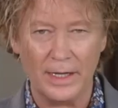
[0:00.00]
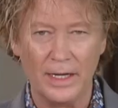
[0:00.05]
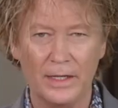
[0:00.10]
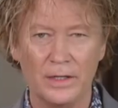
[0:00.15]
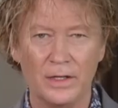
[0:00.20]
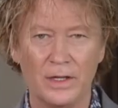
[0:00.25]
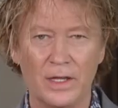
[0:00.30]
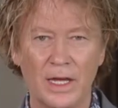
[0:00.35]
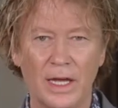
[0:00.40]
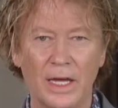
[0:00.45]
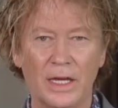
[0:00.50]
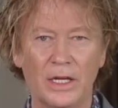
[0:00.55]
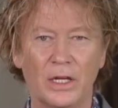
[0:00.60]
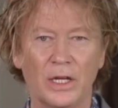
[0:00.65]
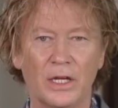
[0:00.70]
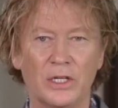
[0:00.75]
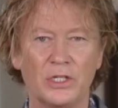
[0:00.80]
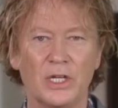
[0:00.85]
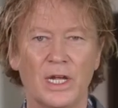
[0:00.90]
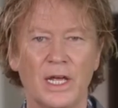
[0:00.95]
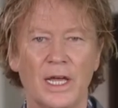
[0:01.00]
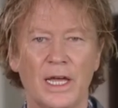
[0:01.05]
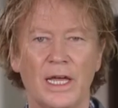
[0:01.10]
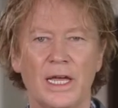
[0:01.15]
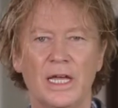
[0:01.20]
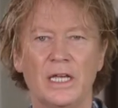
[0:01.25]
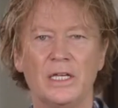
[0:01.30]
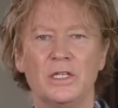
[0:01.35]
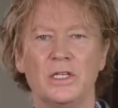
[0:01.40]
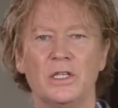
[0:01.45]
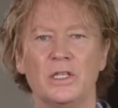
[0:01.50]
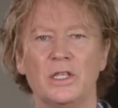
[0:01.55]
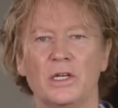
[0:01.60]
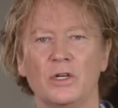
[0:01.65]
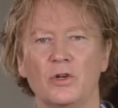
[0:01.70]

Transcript: into the English is the